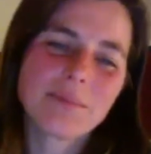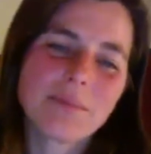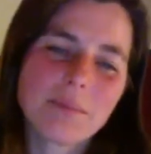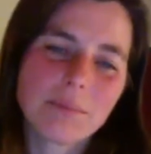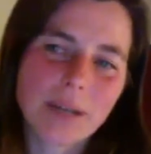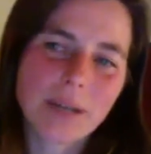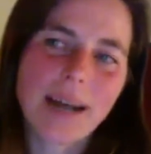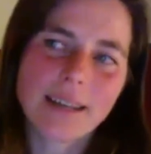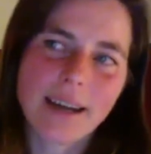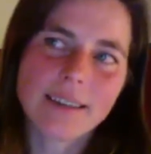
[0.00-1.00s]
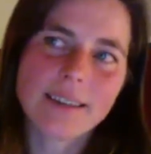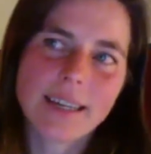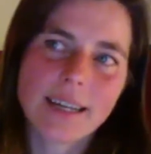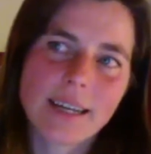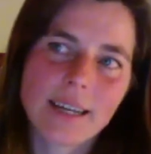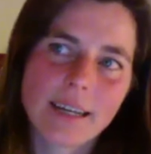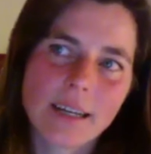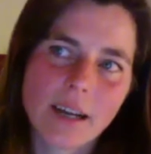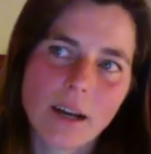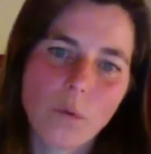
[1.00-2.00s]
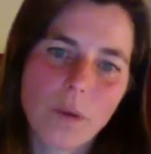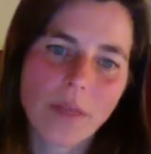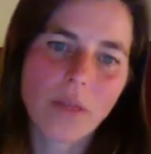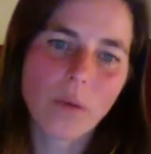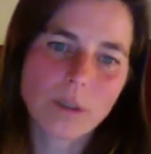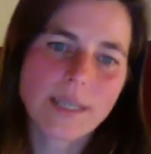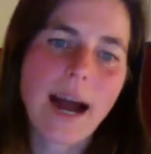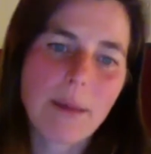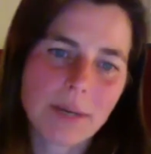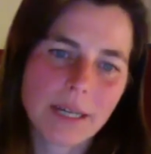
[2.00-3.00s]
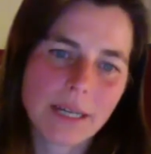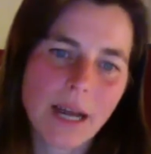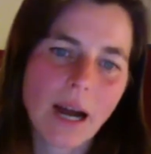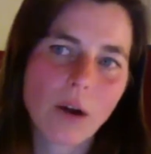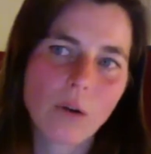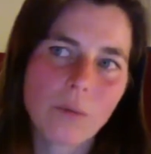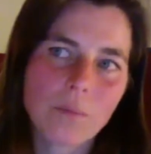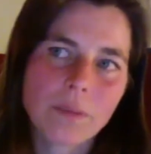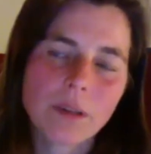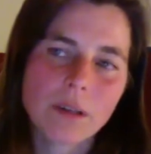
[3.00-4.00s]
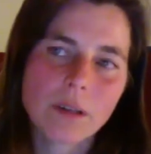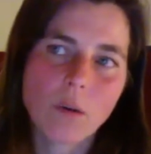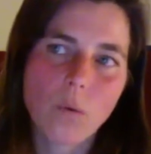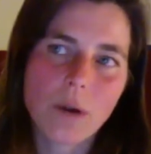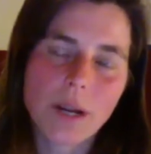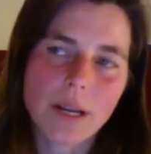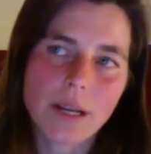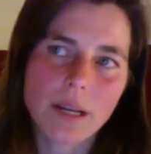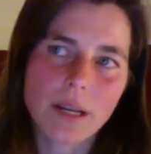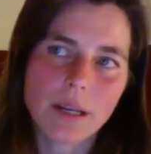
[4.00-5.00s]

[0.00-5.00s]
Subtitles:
But I think with what's happening now, we